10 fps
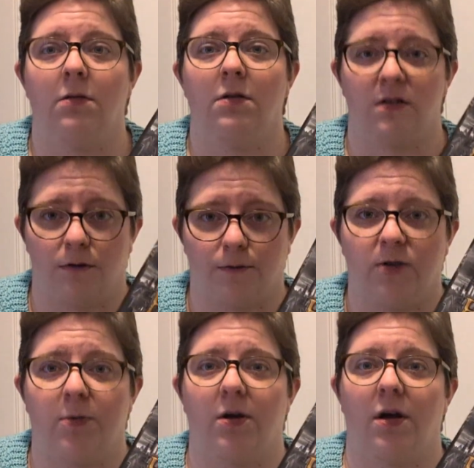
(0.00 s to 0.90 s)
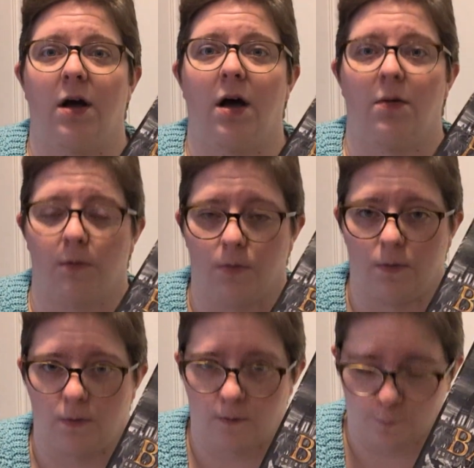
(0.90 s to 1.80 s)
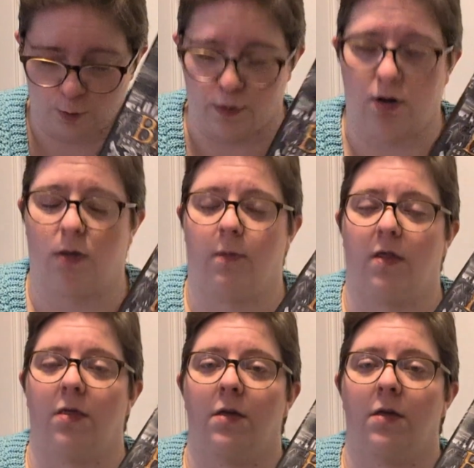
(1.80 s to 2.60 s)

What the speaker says: This is the first book I got with book of the month